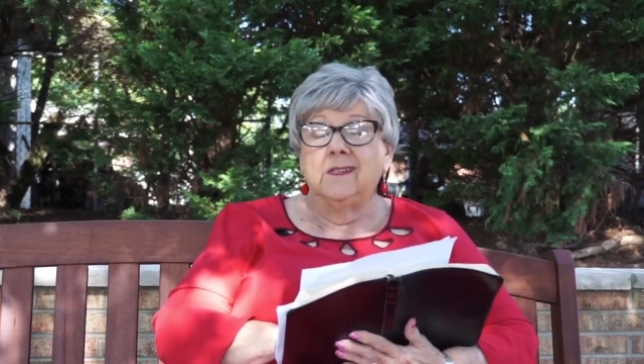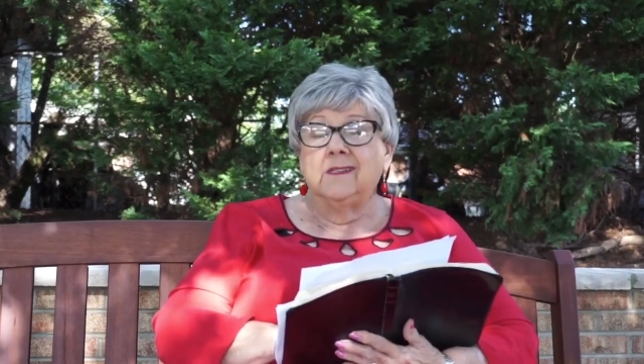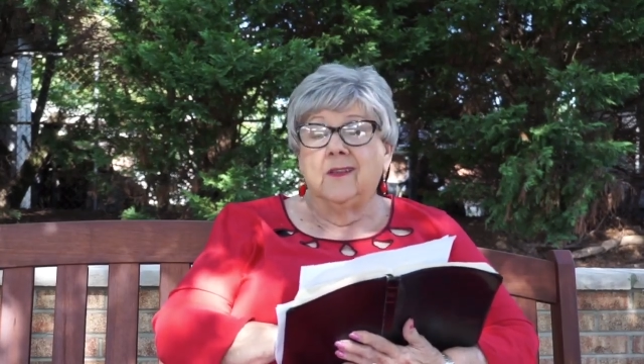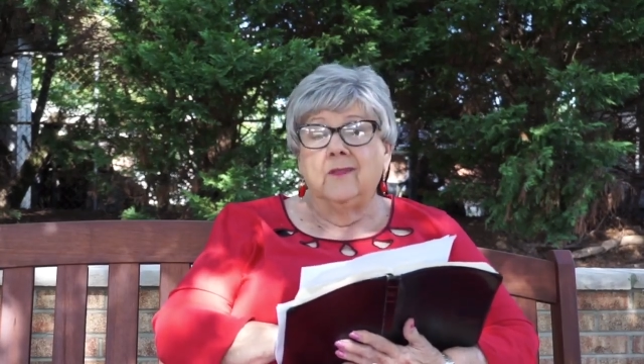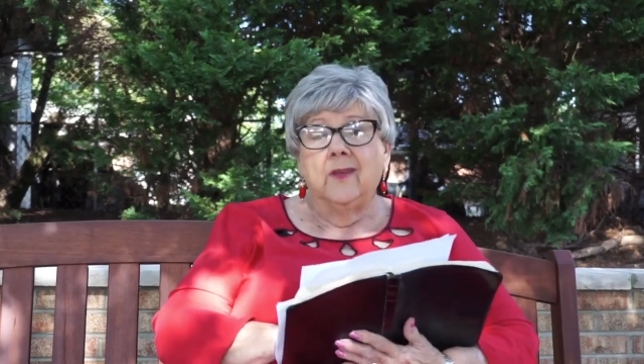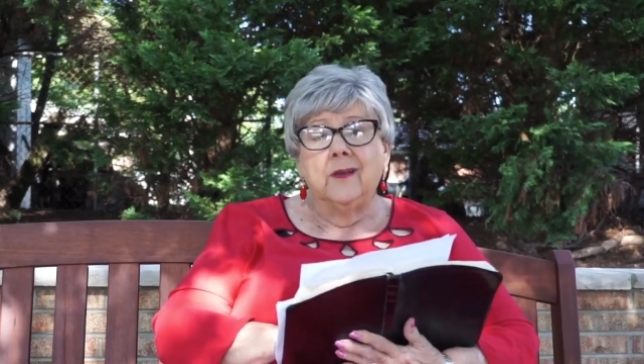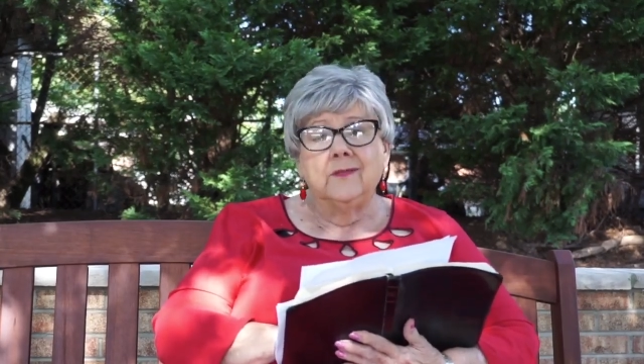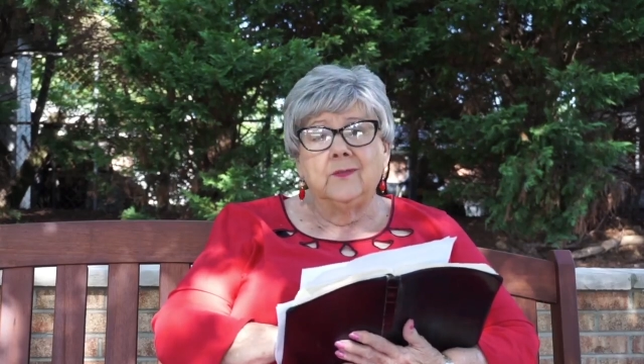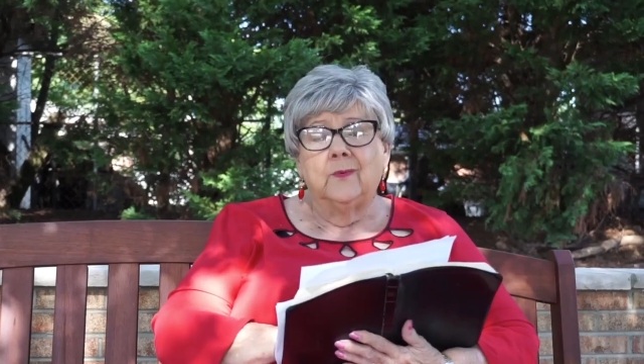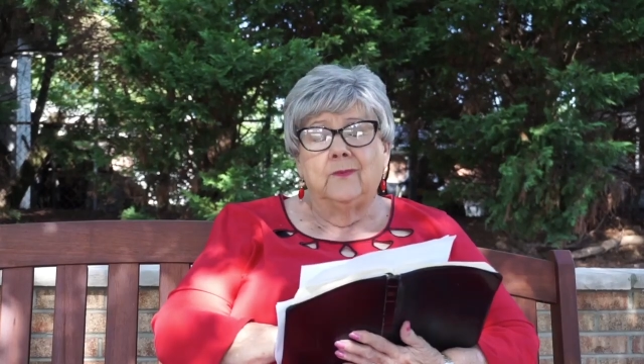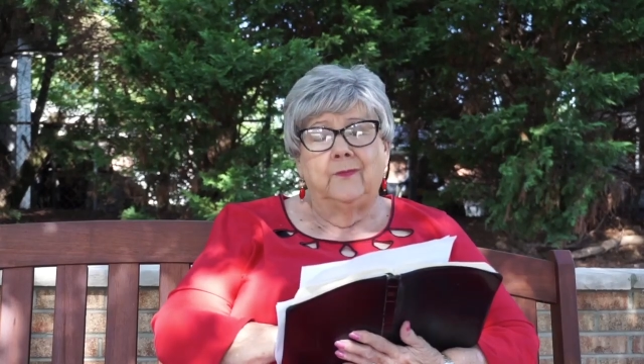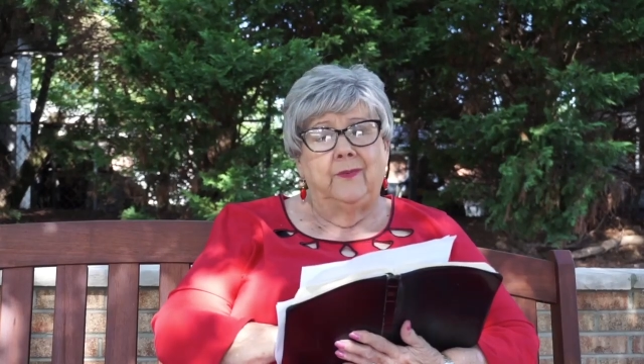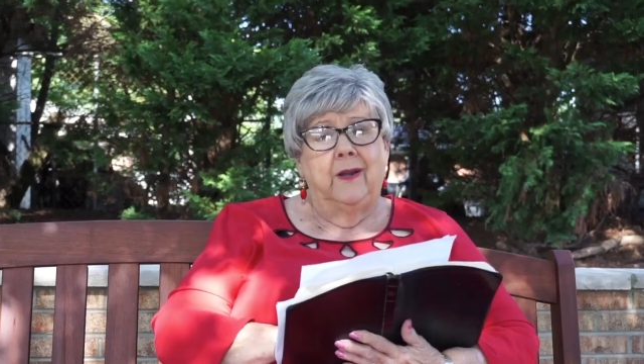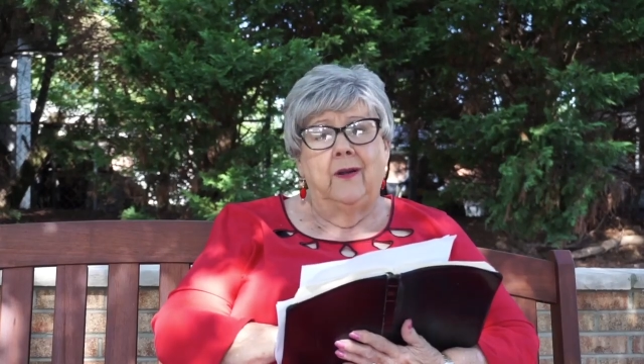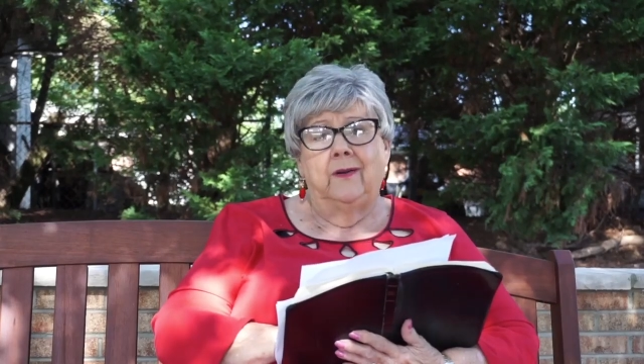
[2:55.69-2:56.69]
So those were
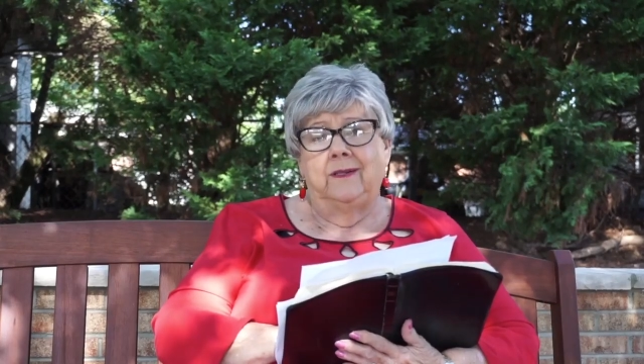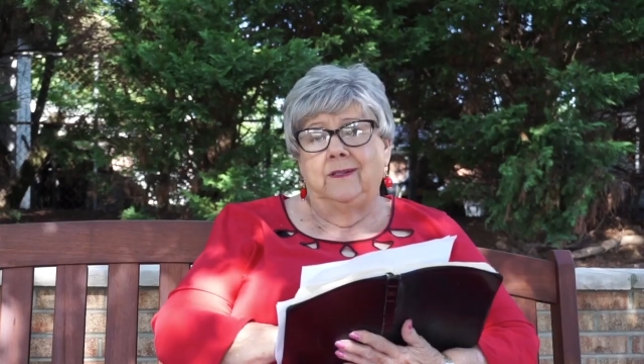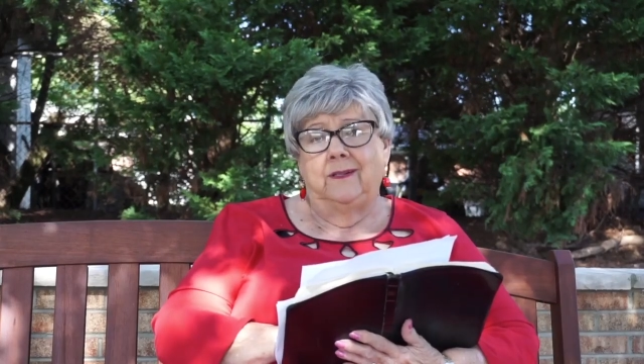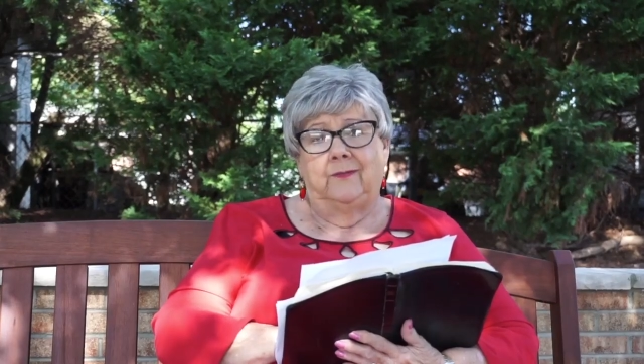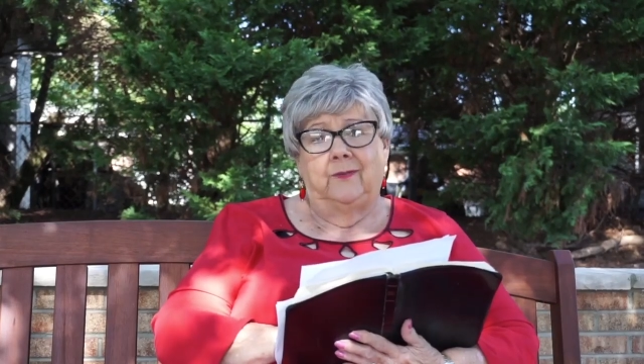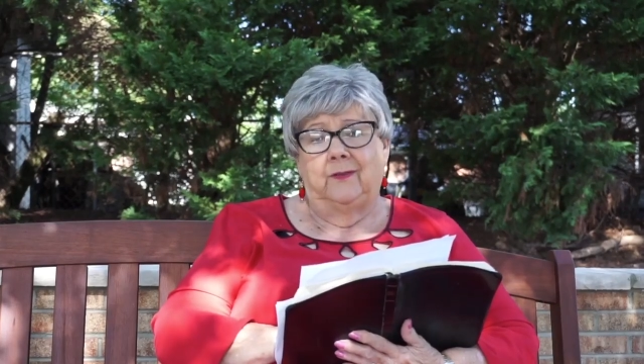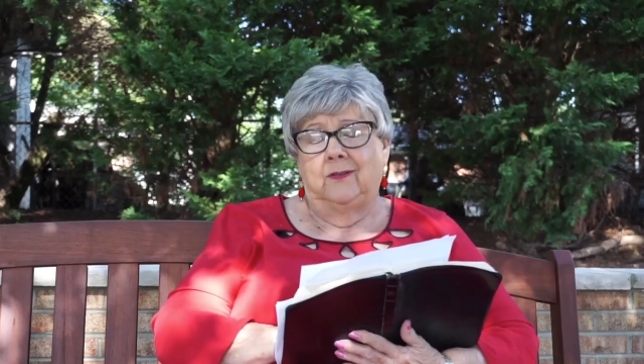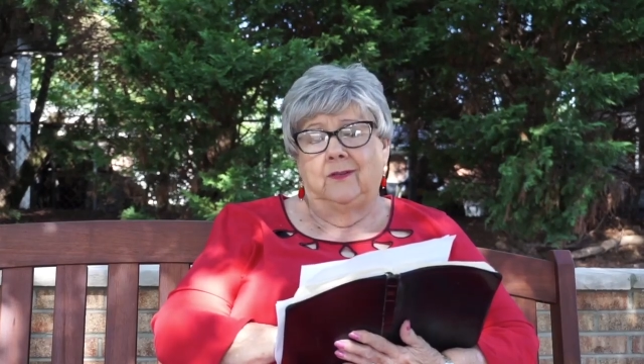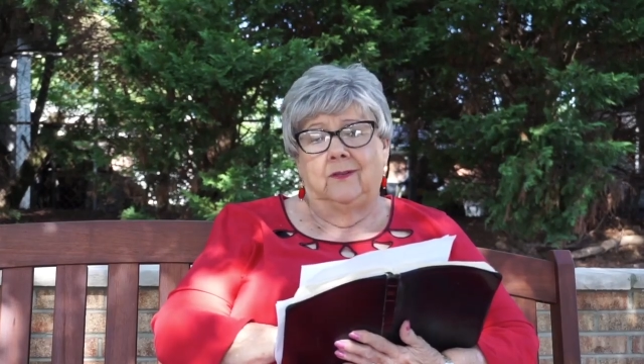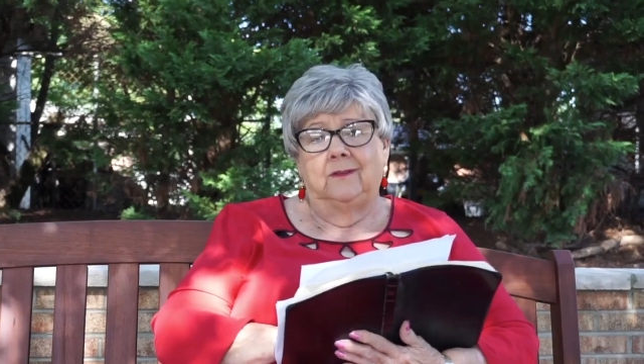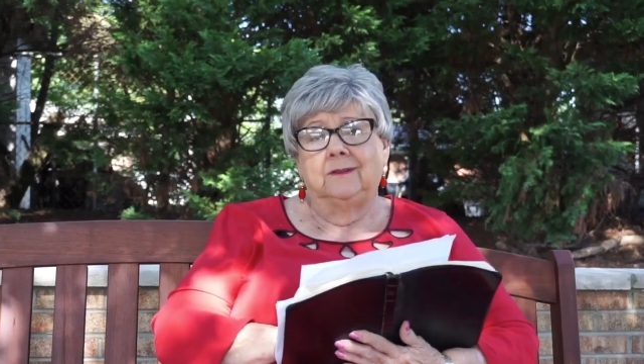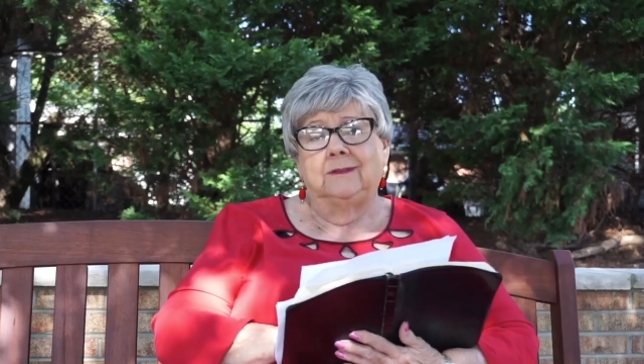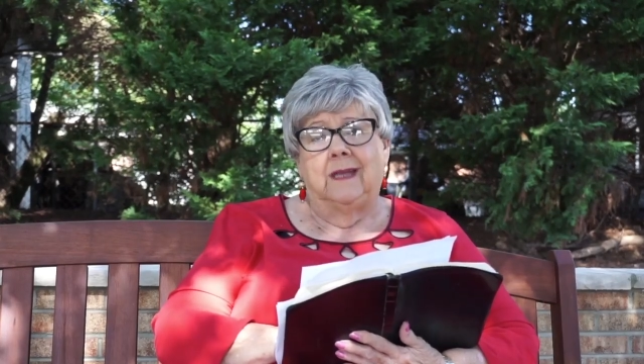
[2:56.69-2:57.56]
very difficult